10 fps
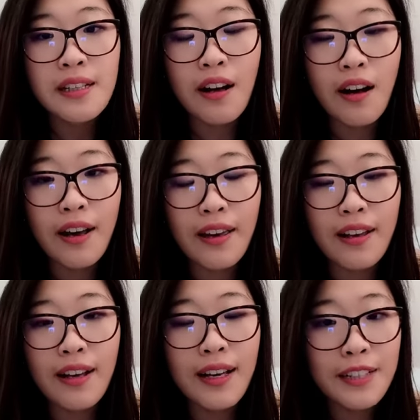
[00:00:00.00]
I
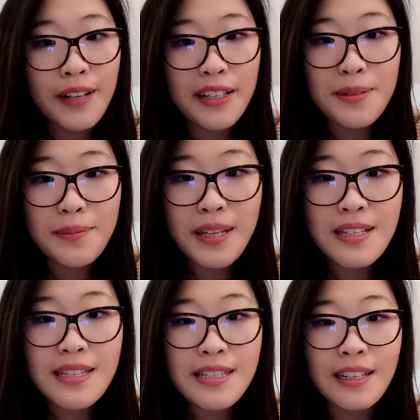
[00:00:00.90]
highly
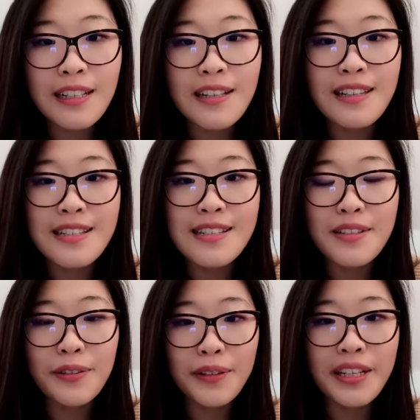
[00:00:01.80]
recommend this
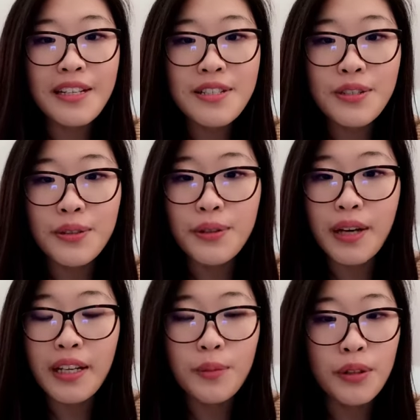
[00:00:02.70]
degree to
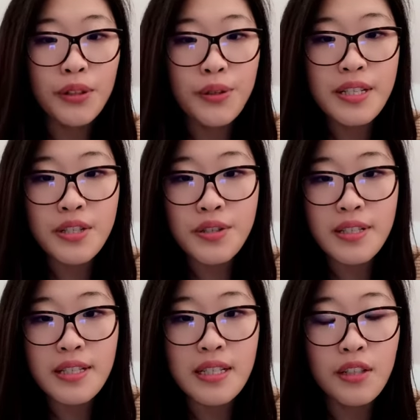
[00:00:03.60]
anyone who's
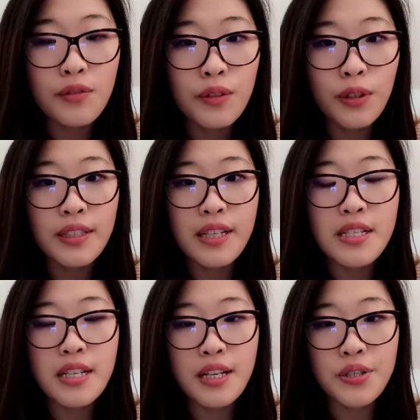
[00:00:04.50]
interested in a role in
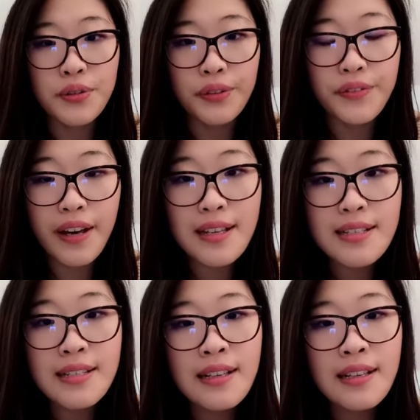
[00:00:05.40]
international affairs,